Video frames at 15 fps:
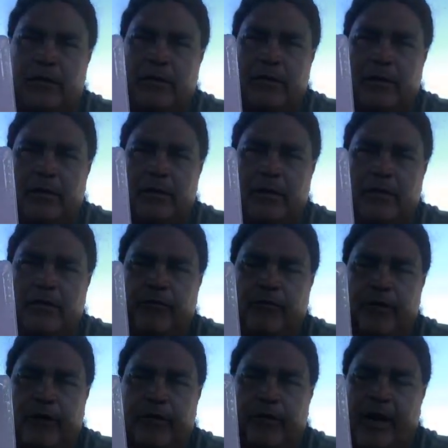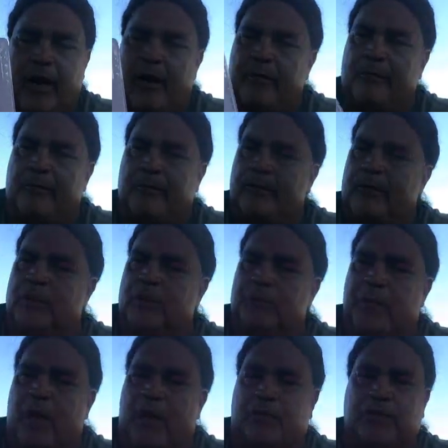Rig Wrap, these boxes are
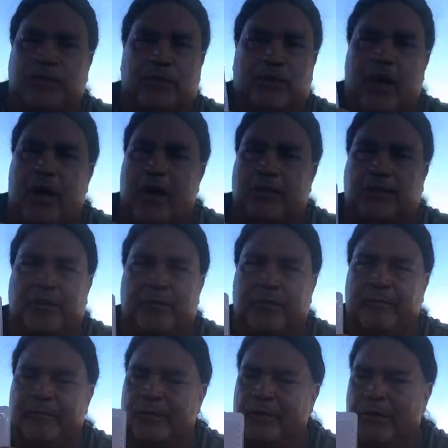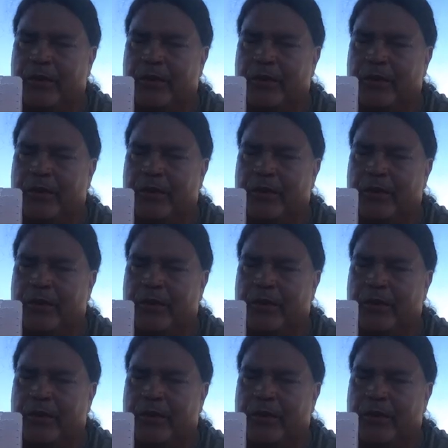awesome, you know. So